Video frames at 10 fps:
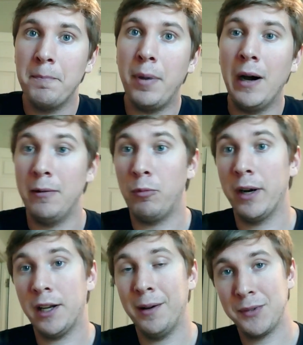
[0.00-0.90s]
but when
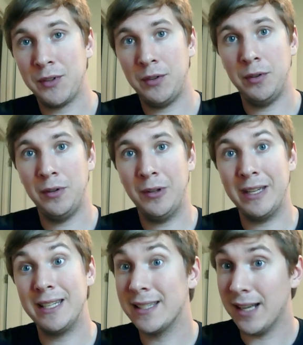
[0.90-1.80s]
it comes to the
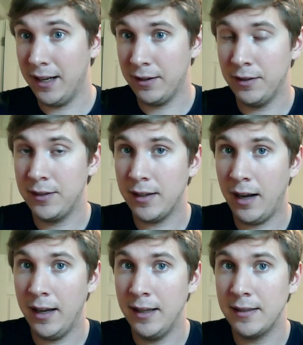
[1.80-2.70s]
designer's
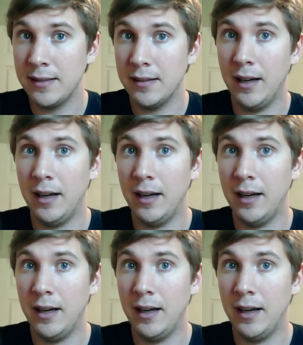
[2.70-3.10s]
size